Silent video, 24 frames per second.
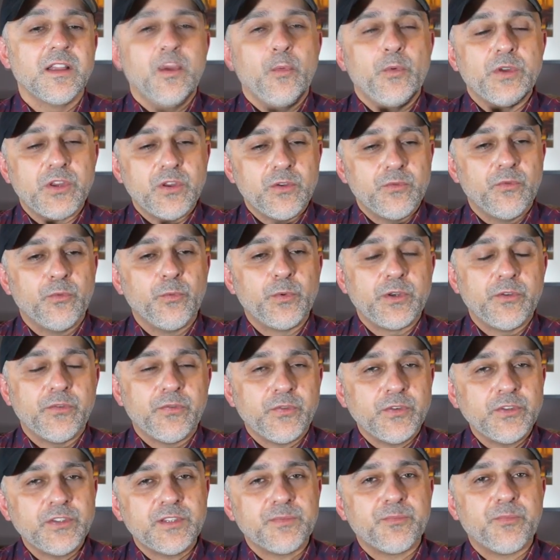When you when you
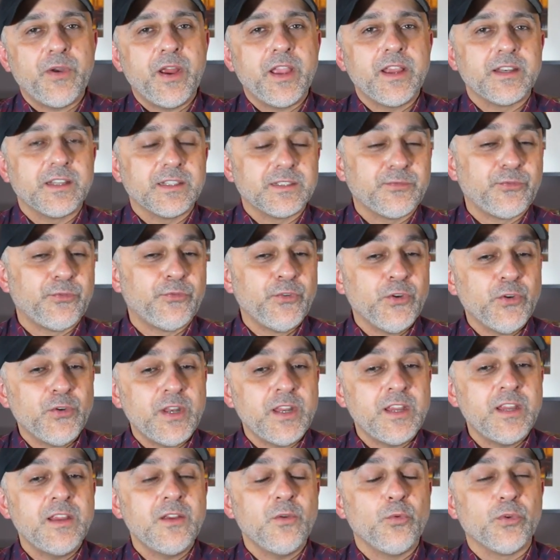first spray it, it's
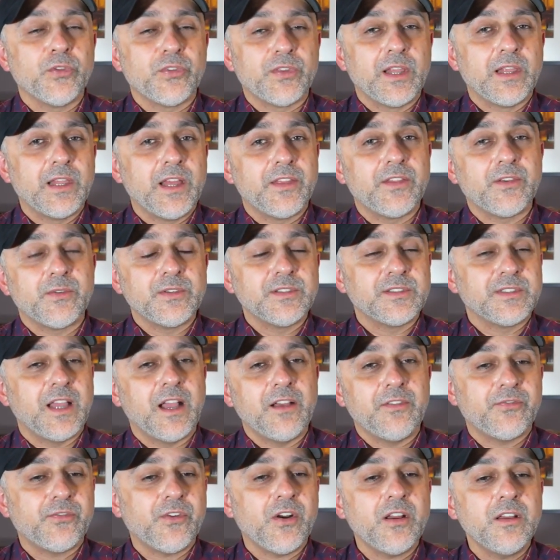fruity with the leather and
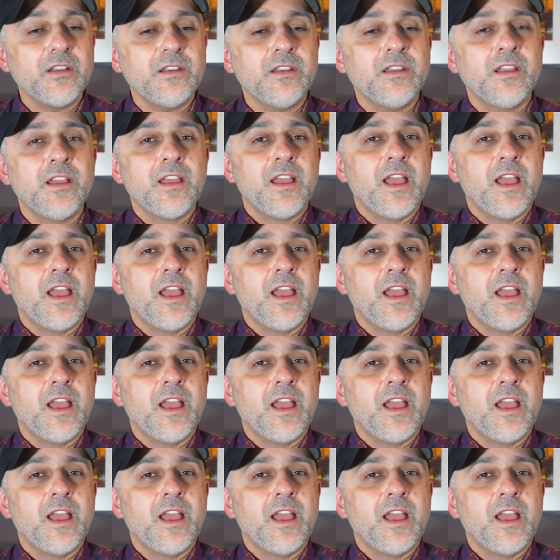saffron,